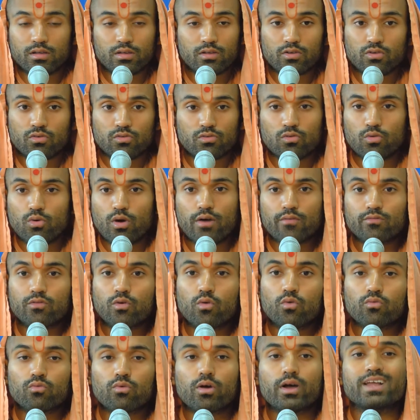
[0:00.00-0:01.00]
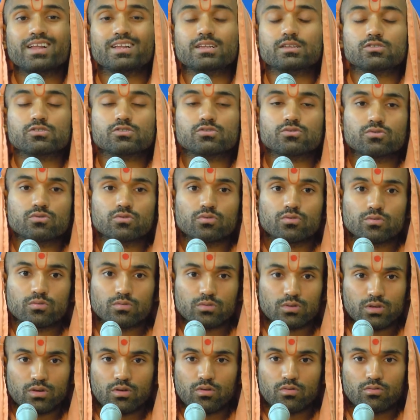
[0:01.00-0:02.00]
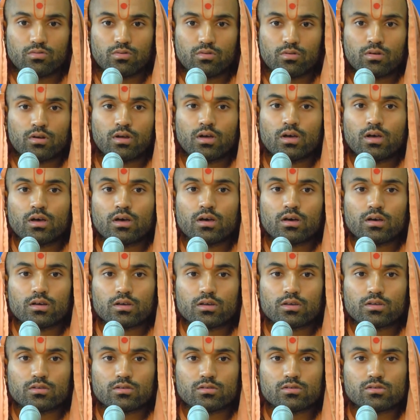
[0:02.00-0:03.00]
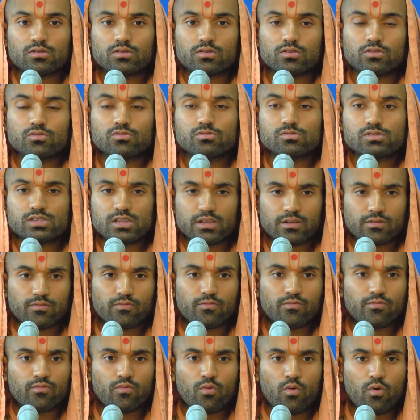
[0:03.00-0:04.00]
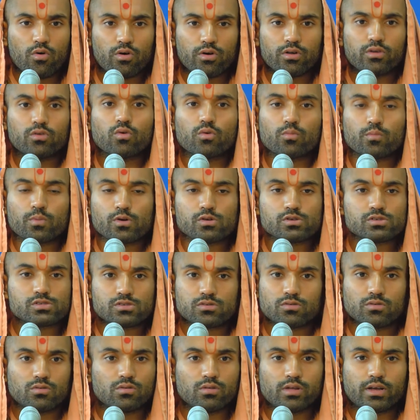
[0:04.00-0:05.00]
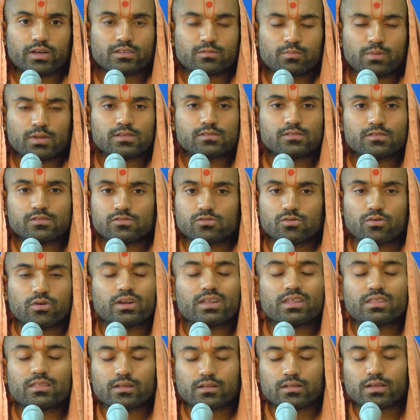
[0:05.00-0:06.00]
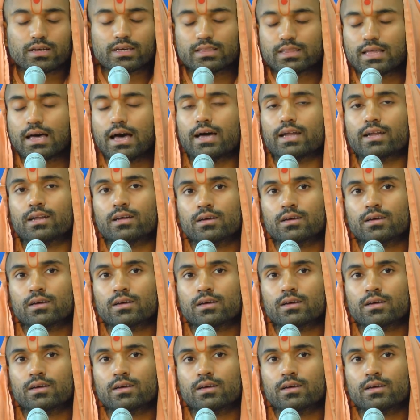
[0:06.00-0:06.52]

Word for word: You have no right to, you know, use it for your personal expenses or anything like that.